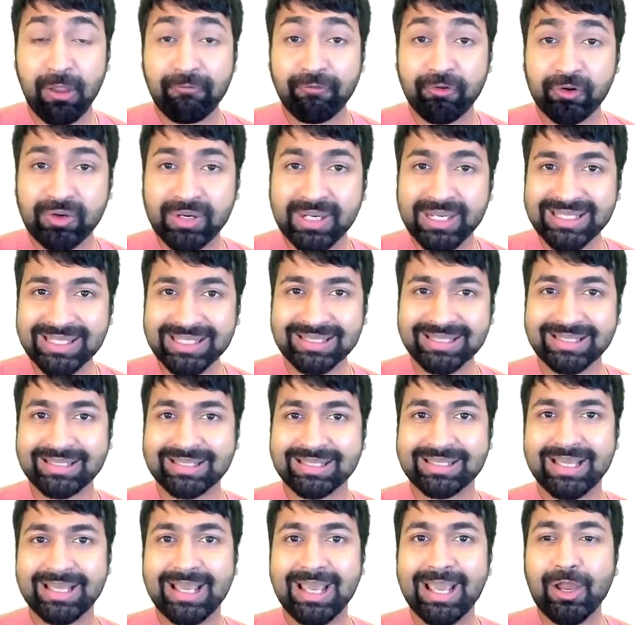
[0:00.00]
For
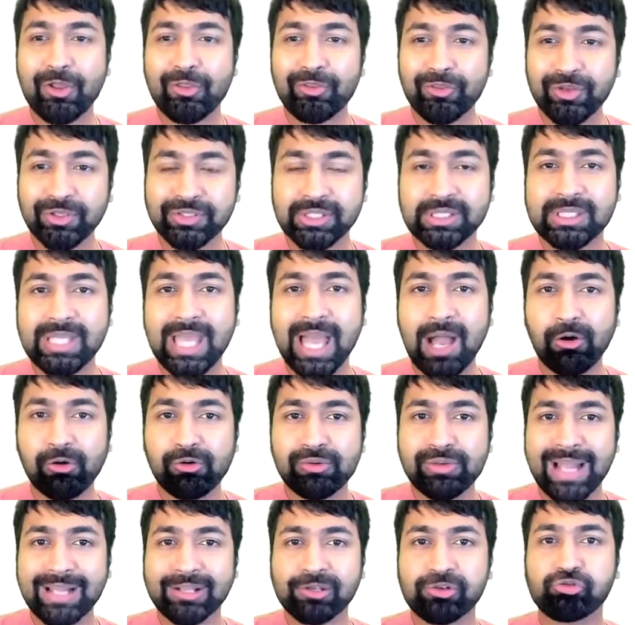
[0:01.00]
instance, this is how
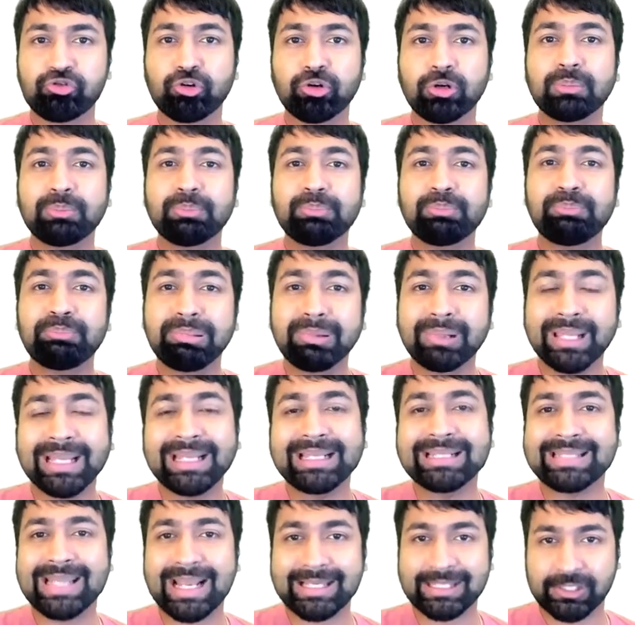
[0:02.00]
natural
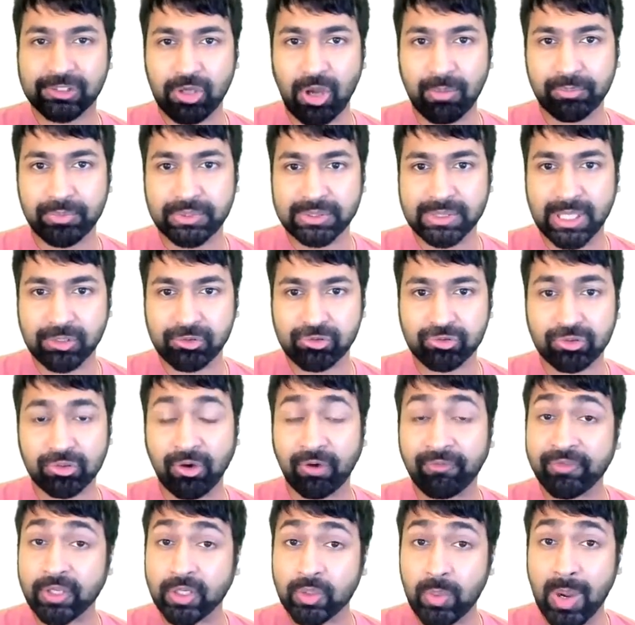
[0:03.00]
plaintext computation
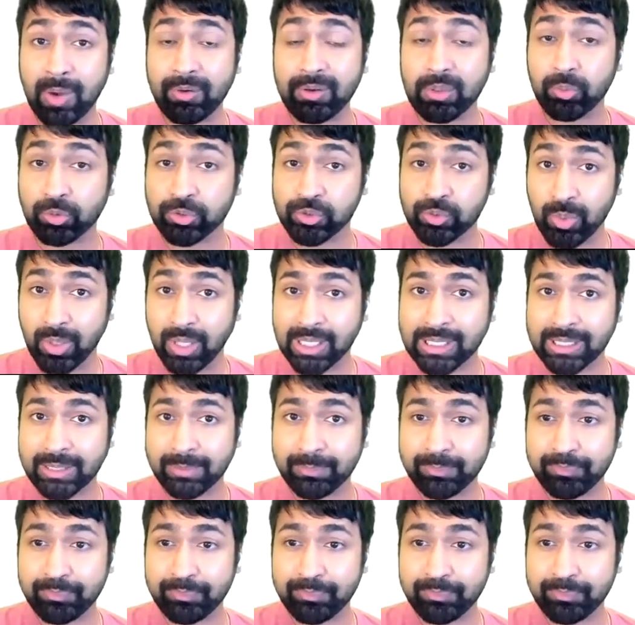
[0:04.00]
of the query would work.